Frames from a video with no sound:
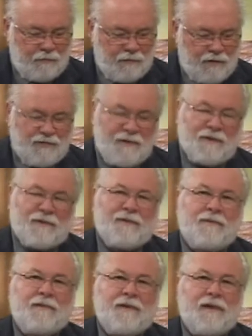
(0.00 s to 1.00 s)
He
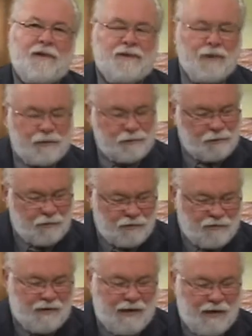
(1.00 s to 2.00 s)
says,
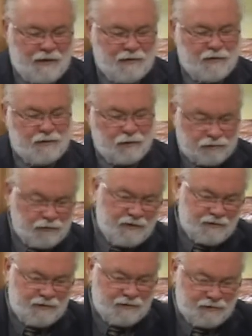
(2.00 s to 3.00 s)
Adulterers and
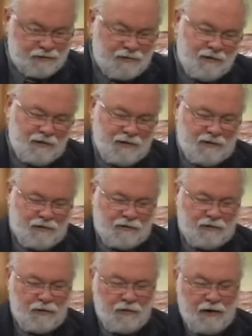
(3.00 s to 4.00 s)
adulteresses,
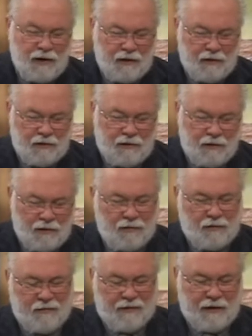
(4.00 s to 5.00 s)
do you not
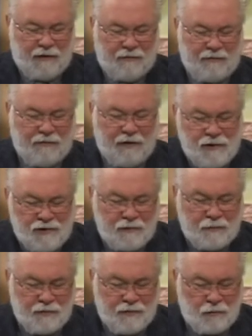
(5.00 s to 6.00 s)
know that
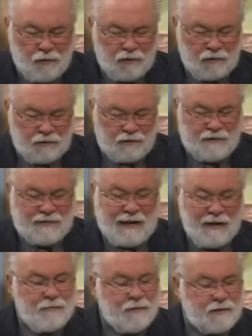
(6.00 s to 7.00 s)
friendship with the world is
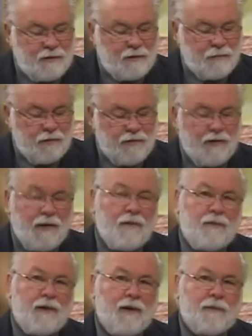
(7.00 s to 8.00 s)
enmity with
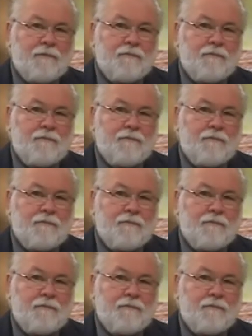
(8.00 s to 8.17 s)
Yahweh?